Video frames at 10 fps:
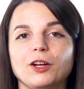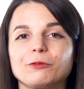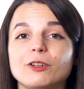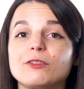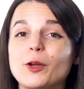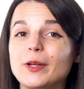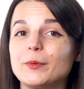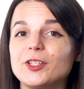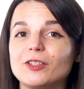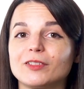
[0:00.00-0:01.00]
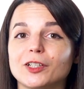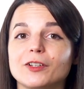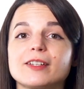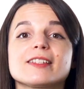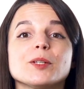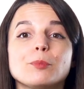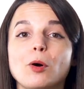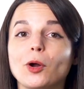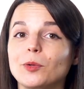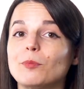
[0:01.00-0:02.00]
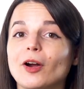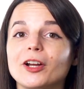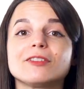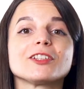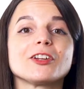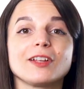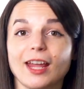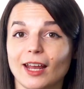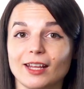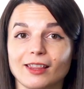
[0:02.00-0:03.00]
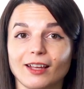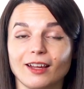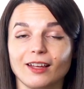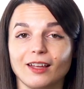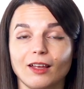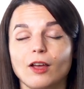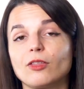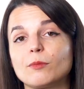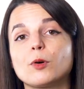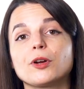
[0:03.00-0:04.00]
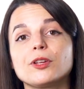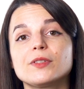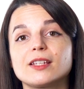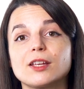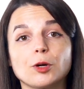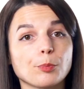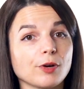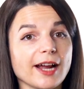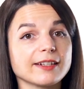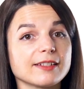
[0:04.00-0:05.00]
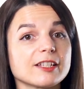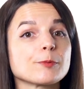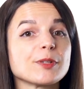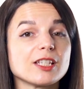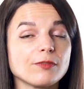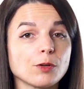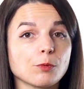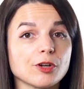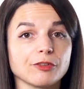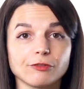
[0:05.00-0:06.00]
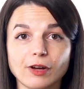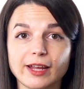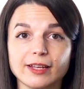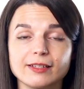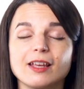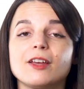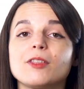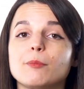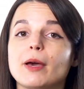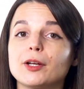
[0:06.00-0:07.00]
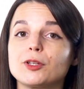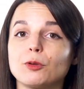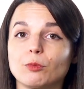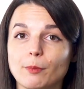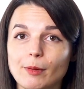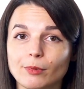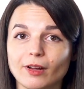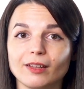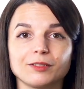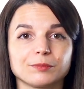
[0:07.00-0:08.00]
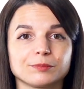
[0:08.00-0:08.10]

Reviewing what you've learned is an important part of learning anything. The more you see or practice a specific word or phrase, the better you'll remember it.